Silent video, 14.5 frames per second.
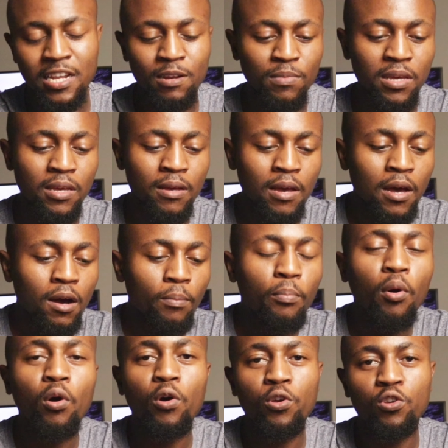Let me
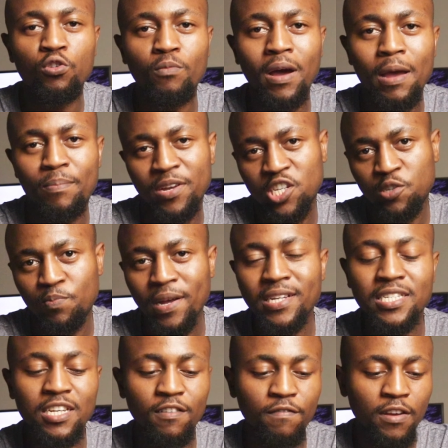borrow you my
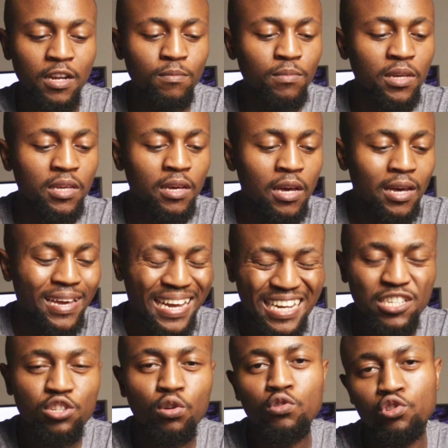perspective. Let me
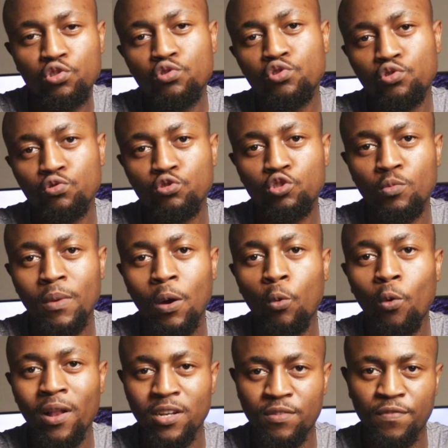introduce you to my
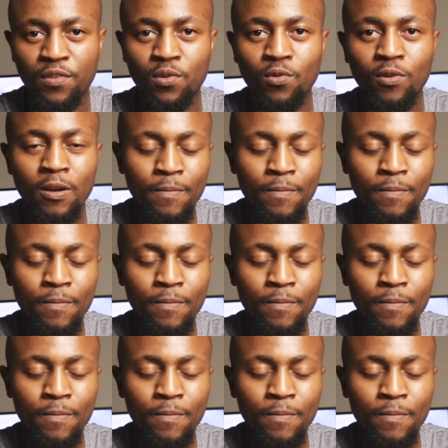worldview.